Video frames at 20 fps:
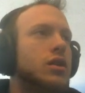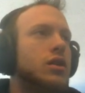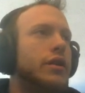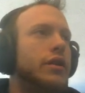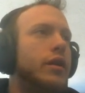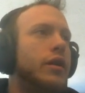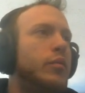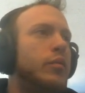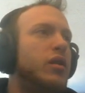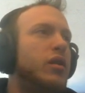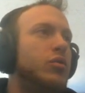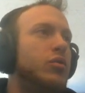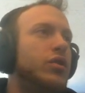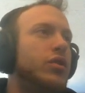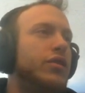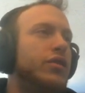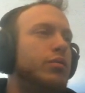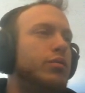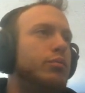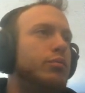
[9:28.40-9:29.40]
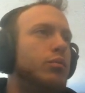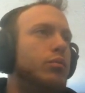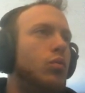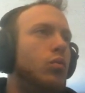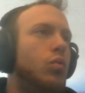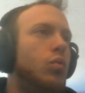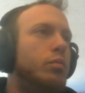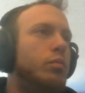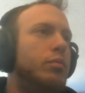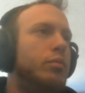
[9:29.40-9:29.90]
Yeah, maybe we just
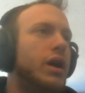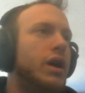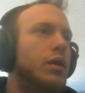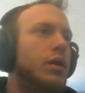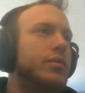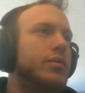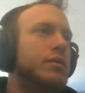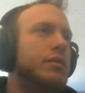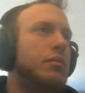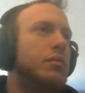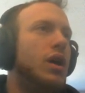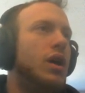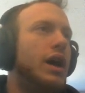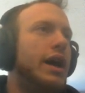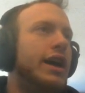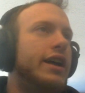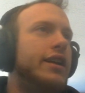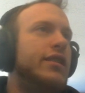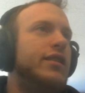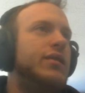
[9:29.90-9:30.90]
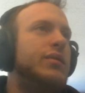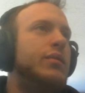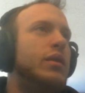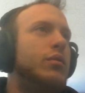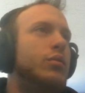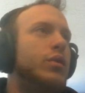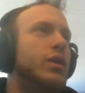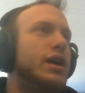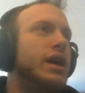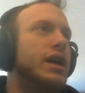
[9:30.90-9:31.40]
pick up some blinds. Maybe
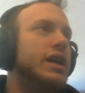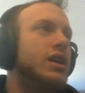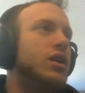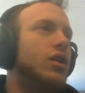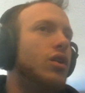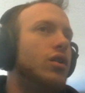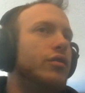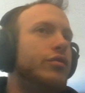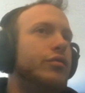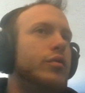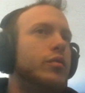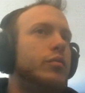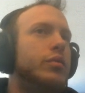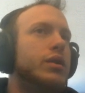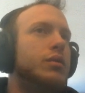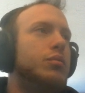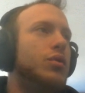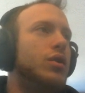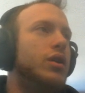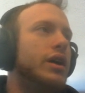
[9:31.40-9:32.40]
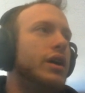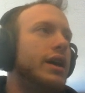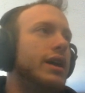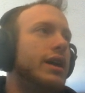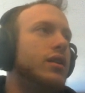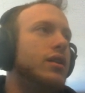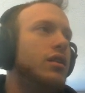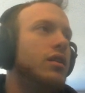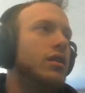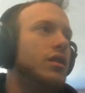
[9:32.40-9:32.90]
we get called from the big blind.